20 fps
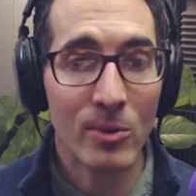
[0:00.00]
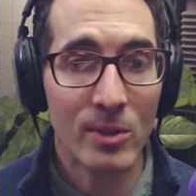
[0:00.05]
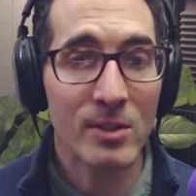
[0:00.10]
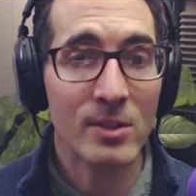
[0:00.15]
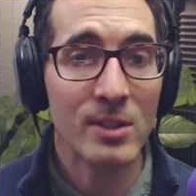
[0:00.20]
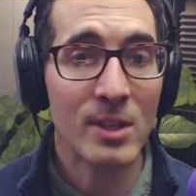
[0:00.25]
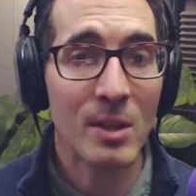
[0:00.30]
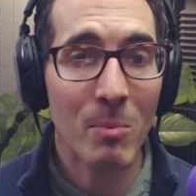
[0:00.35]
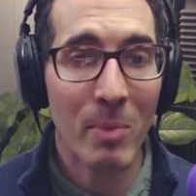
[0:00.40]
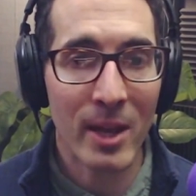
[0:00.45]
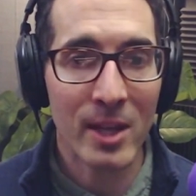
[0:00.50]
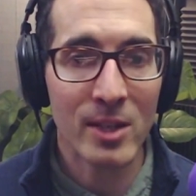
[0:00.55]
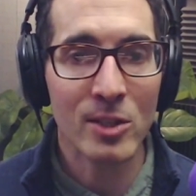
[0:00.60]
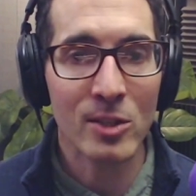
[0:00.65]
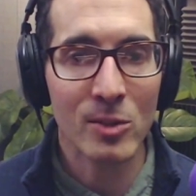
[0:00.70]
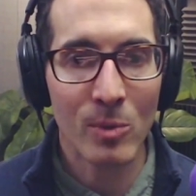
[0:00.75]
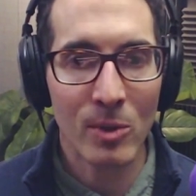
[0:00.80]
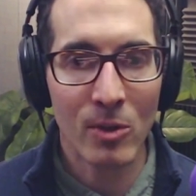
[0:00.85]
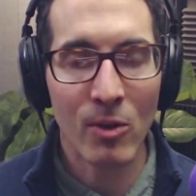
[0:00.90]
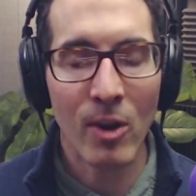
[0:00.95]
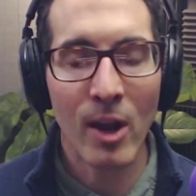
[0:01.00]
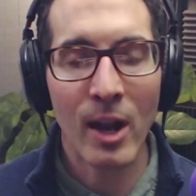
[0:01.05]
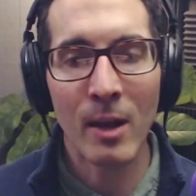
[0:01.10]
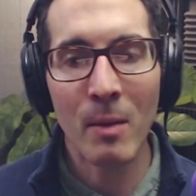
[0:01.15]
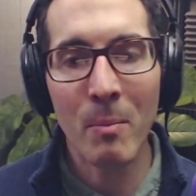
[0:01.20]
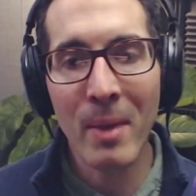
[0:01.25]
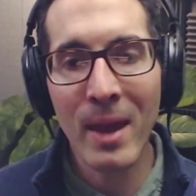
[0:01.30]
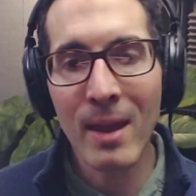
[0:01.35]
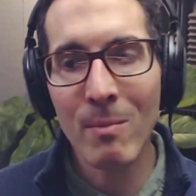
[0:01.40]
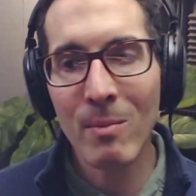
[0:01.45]
to see patients with
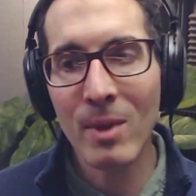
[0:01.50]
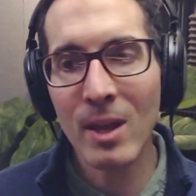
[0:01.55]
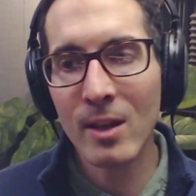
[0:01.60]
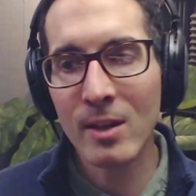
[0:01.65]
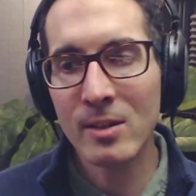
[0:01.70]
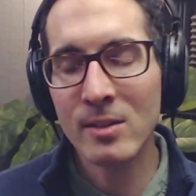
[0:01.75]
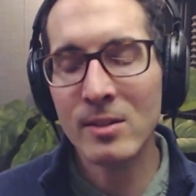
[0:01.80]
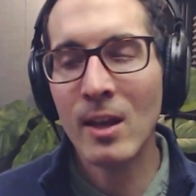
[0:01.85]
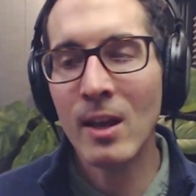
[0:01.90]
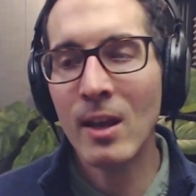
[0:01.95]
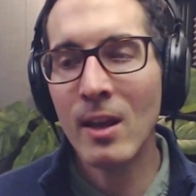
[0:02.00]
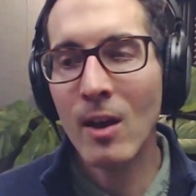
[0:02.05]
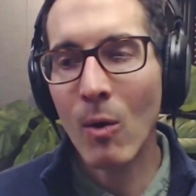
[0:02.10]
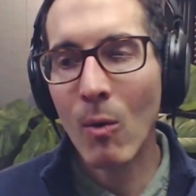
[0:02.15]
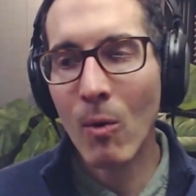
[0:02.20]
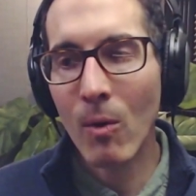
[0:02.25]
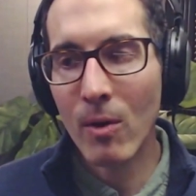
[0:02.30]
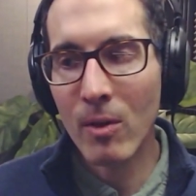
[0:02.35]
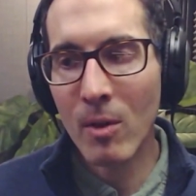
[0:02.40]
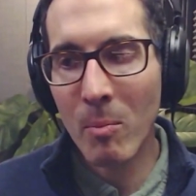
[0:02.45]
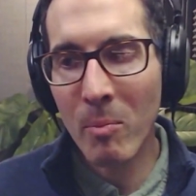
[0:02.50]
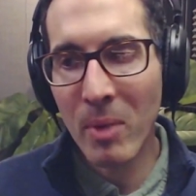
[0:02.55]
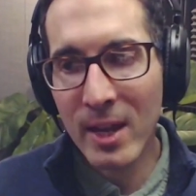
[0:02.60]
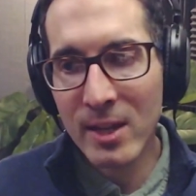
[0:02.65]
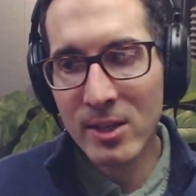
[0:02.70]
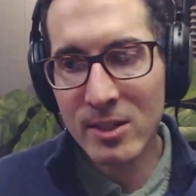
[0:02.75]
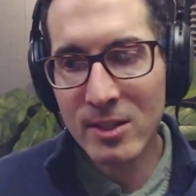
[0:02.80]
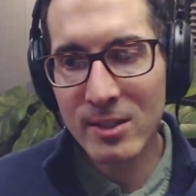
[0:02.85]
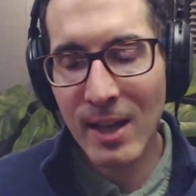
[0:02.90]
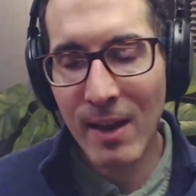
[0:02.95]
chronic pain, because the
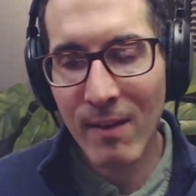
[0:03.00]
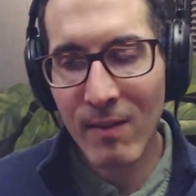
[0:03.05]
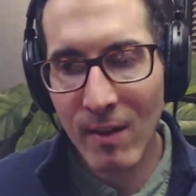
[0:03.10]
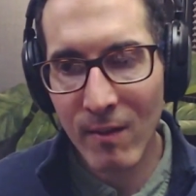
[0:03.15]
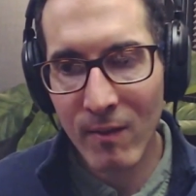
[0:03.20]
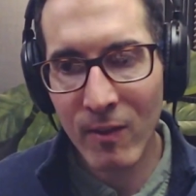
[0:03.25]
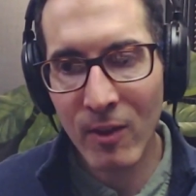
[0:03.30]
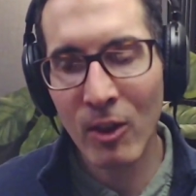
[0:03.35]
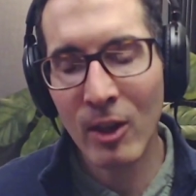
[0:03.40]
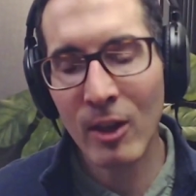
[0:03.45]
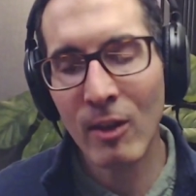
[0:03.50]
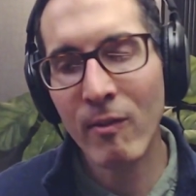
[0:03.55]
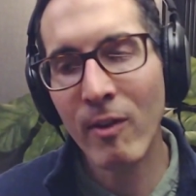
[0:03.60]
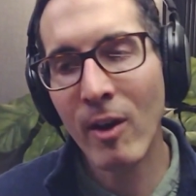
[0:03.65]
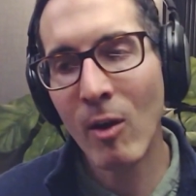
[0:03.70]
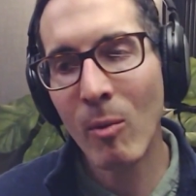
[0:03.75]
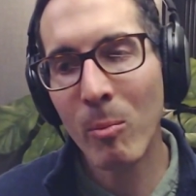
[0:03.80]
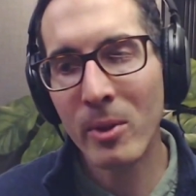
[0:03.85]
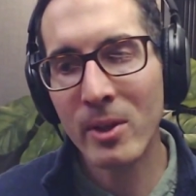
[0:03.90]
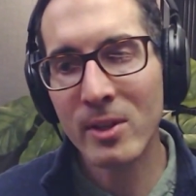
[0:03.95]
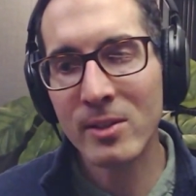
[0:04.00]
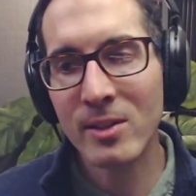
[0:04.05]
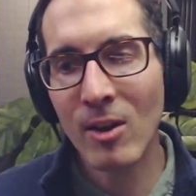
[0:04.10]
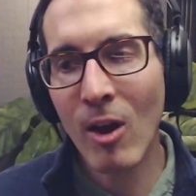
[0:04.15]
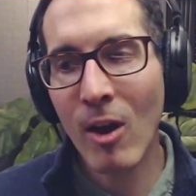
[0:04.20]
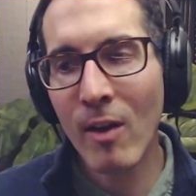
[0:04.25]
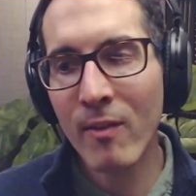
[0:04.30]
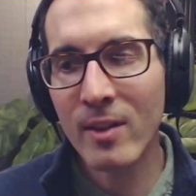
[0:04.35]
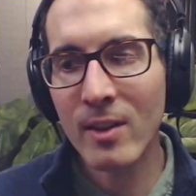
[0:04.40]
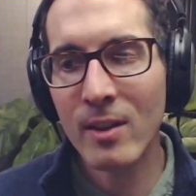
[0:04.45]
patients have that feeling of helpless, and
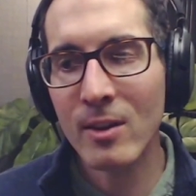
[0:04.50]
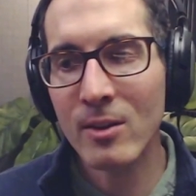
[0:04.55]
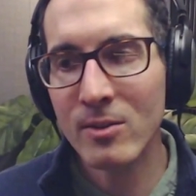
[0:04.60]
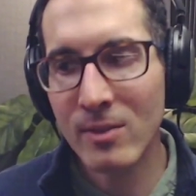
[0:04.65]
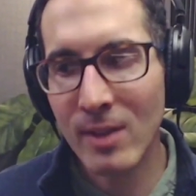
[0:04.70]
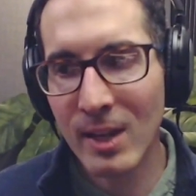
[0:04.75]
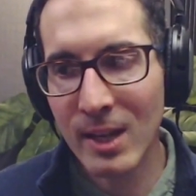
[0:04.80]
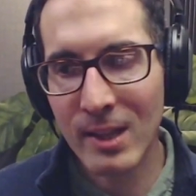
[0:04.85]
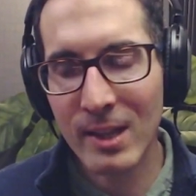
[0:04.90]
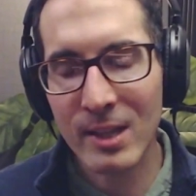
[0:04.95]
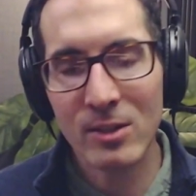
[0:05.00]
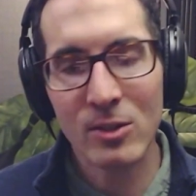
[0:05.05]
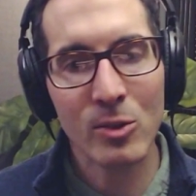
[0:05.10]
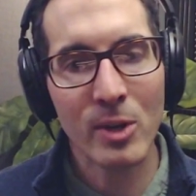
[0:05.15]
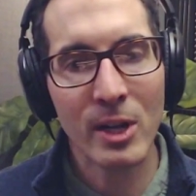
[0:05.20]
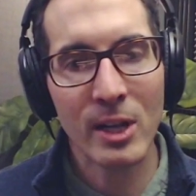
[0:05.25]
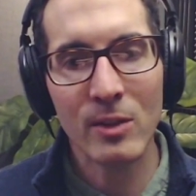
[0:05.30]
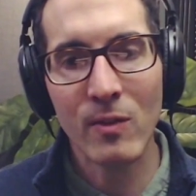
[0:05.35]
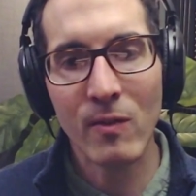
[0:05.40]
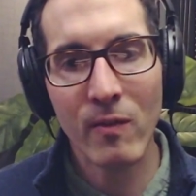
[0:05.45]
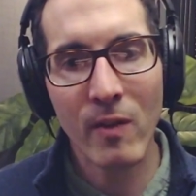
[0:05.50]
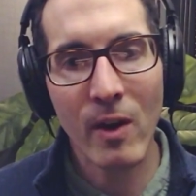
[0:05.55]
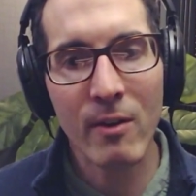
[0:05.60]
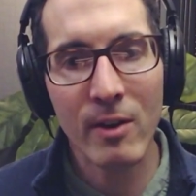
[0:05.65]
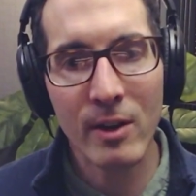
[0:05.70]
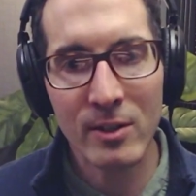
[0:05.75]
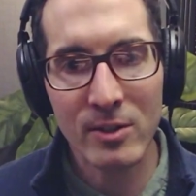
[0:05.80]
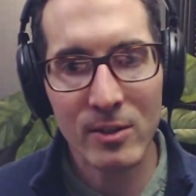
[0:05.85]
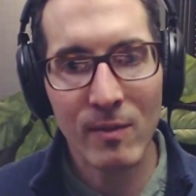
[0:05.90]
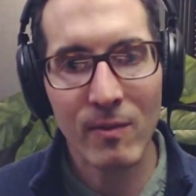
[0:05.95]
often there's like this
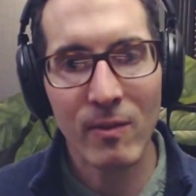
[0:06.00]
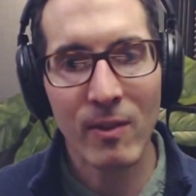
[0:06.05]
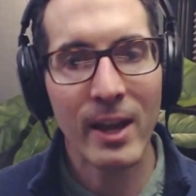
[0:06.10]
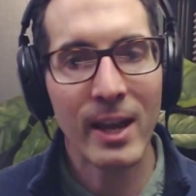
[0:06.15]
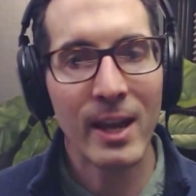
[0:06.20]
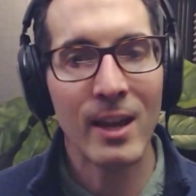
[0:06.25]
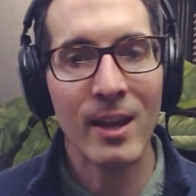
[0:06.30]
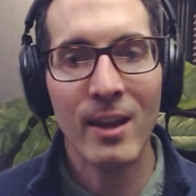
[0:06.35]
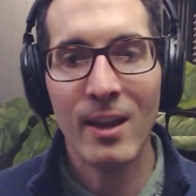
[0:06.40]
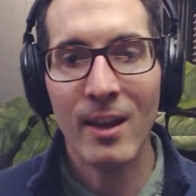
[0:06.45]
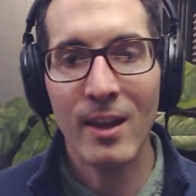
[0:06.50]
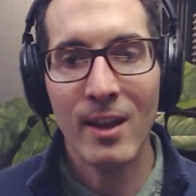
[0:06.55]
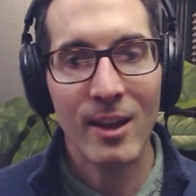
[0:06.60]
transference of like,